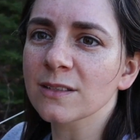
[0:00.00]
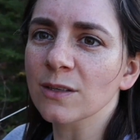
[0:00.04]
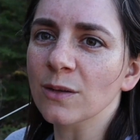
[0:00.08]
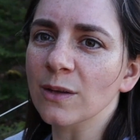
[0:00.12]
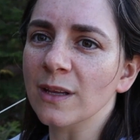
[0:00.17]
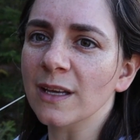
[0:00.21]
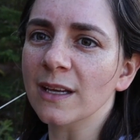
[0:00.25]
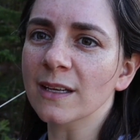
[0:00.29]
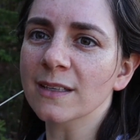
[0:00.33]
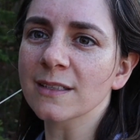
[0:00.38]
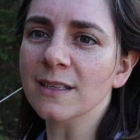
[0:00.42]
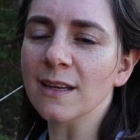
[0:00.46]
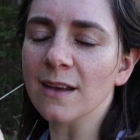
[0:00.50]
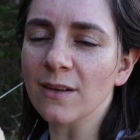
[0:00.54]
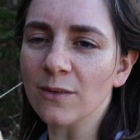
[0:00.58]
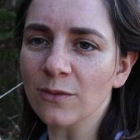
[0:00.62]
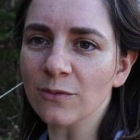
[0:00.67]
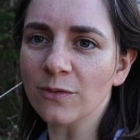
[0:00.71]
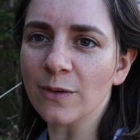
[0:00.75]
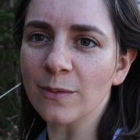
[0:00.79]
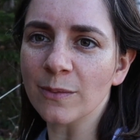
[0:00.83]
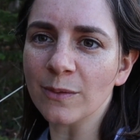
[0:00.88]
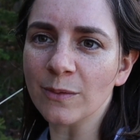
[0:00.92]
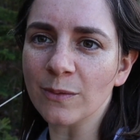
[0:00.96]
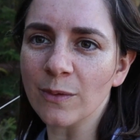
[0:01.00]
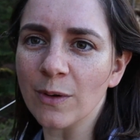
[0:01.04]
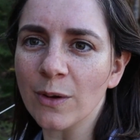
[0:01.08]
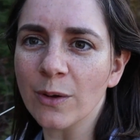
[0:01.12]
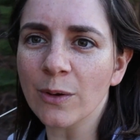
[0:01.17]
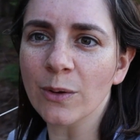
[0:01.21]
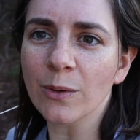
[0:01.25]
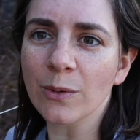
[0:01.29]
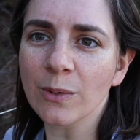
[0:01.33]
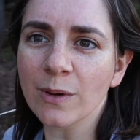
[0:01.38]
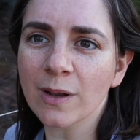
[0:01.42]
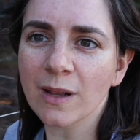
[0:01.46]
So like down from the
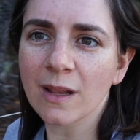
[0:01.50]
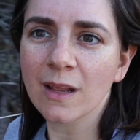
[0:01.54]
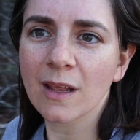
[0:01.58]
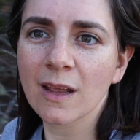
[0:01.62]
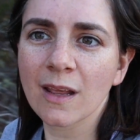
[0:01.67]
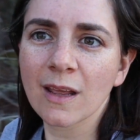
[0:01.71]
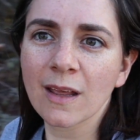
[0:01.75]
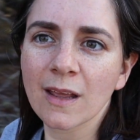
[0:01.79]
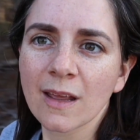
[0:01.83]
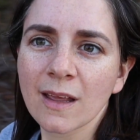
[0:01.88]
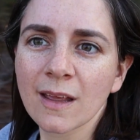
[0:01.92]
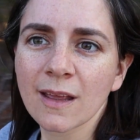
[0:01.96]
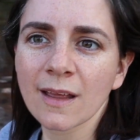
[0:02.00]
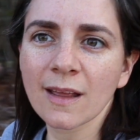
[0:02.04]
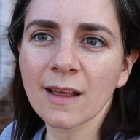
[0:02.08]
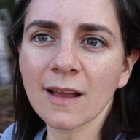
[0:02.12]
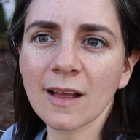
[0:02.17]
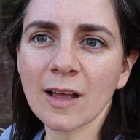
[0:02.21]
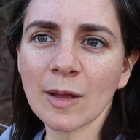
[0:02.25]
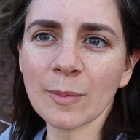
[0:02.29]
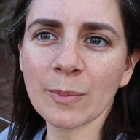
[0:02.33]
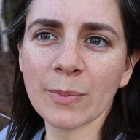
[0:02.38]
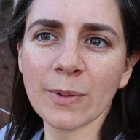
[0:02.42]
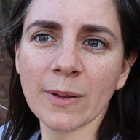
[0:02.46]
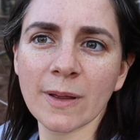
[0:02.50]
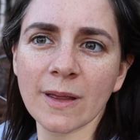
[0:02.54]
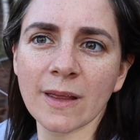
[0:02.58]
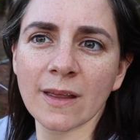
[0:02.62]
road, up